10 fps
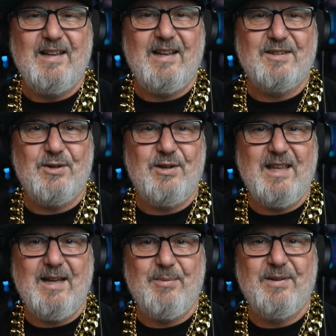turning
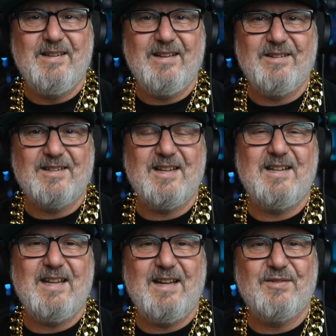up on a
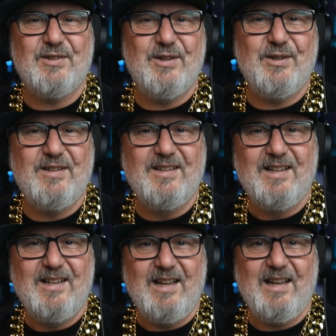Sunday afternoon
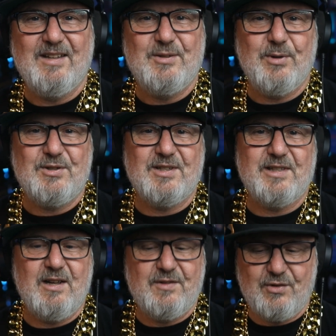to watch this
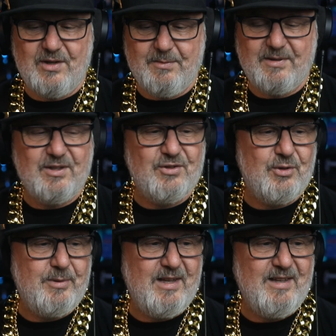live stream and
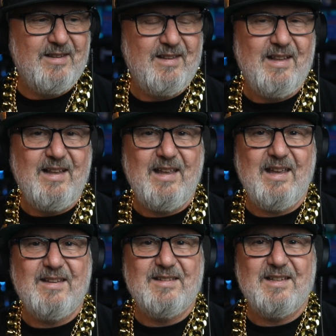contributing,
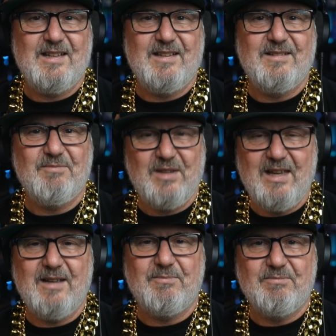and
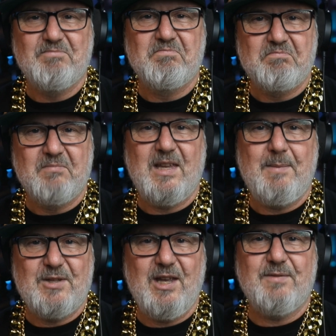yeah, keep
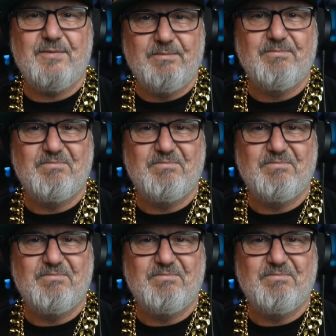safe.